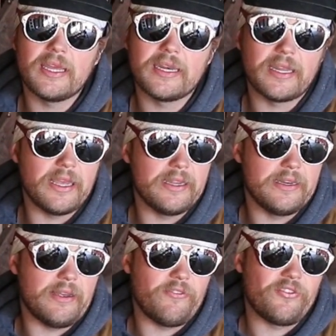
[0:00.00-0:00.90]

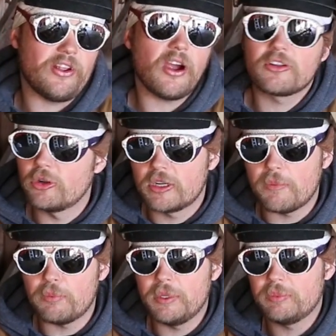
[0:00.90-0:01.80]
and I've talked to a
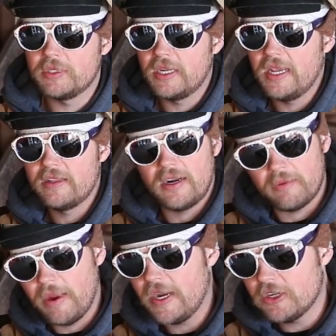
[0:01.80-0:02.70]
couple people today, and they're
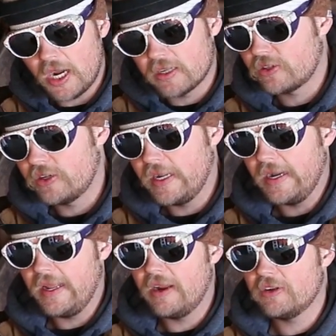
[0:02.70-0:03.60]
like, man, you got to turn
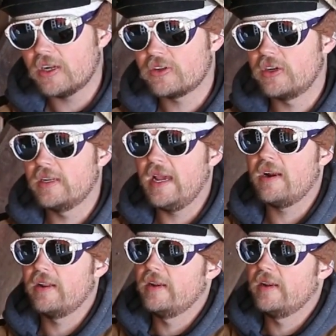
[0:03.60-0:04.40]
that down, you got to turn it down.